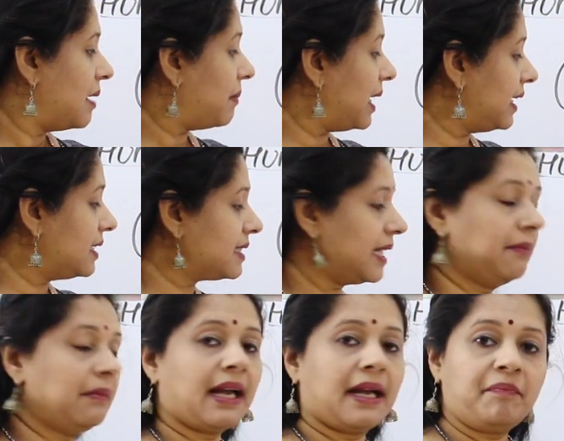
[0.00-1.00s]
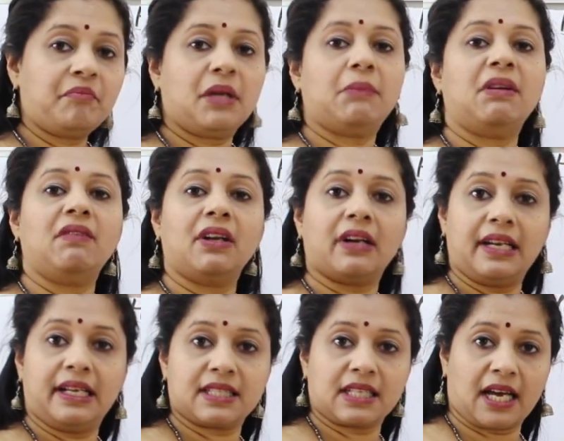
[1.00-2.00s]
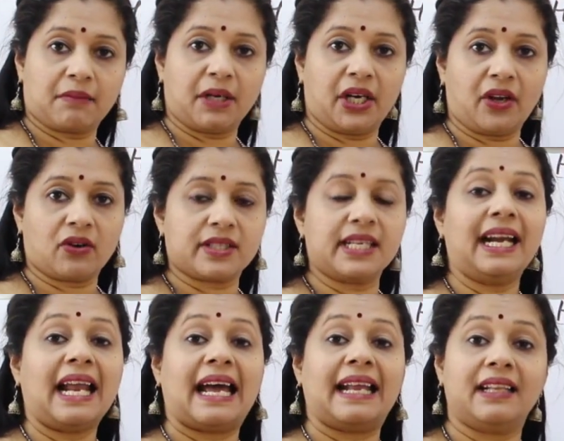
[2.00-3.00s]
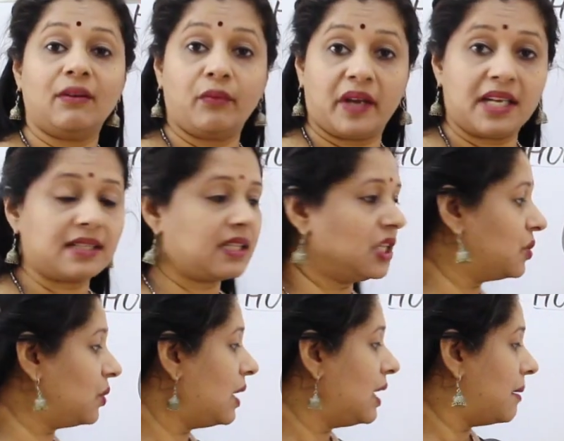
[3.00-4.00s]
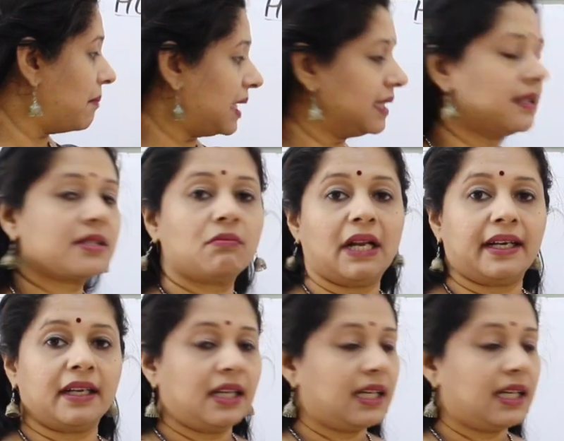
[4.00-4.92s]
But at the same time, baby will release carbon dioxide and the waste into mother's blood.